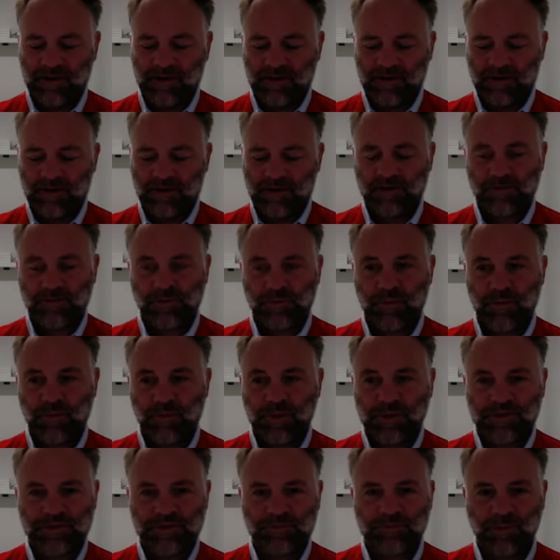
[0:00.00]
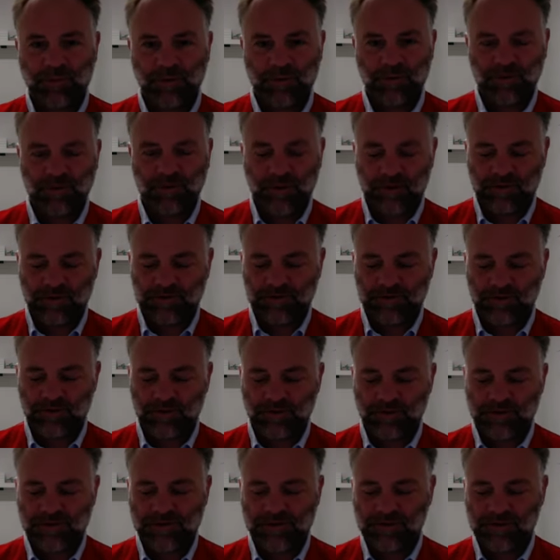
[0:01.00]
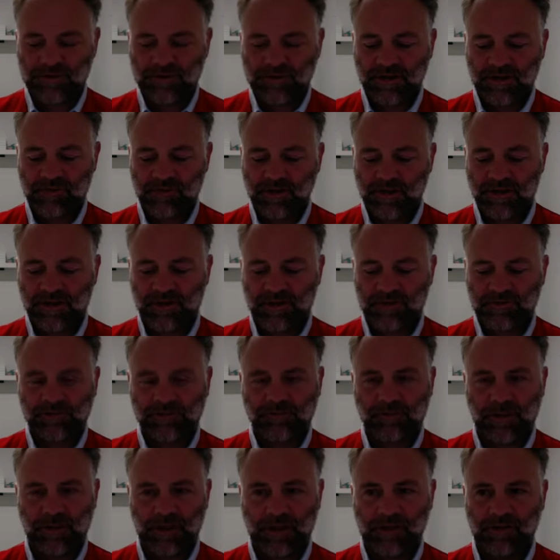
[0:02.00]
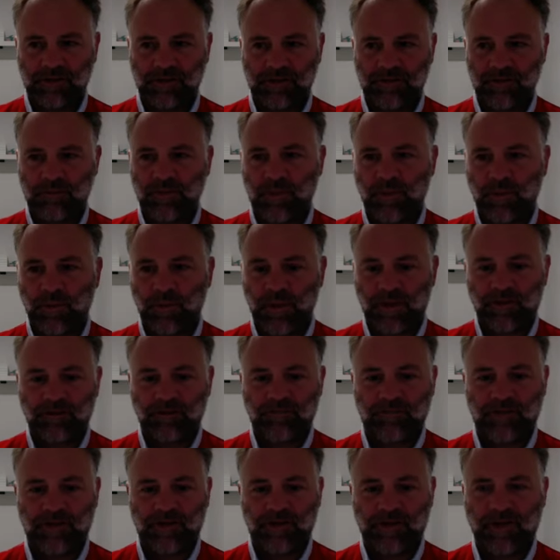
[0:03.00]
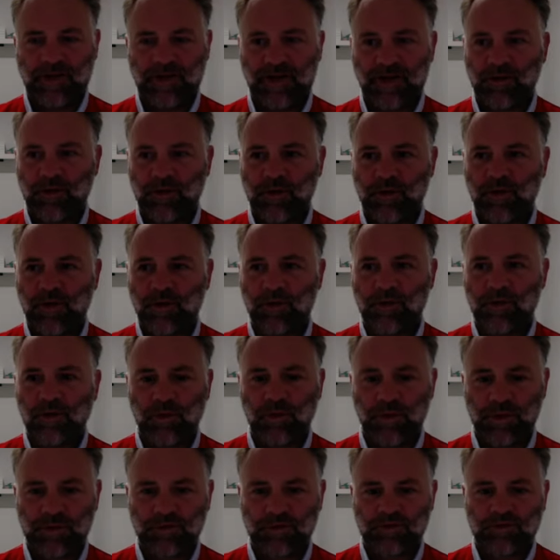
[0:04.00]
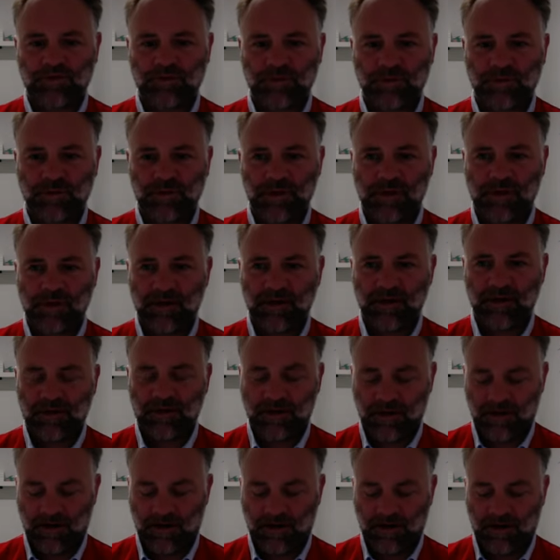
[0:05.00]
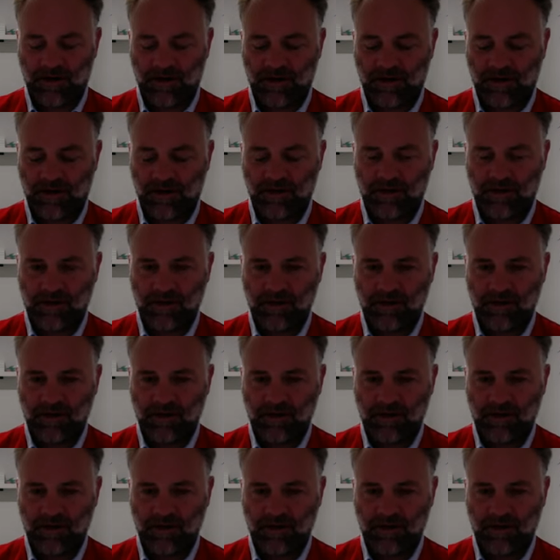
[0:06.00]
Because when we explore those stories and deeply contemplate them, we can find out who we truly are.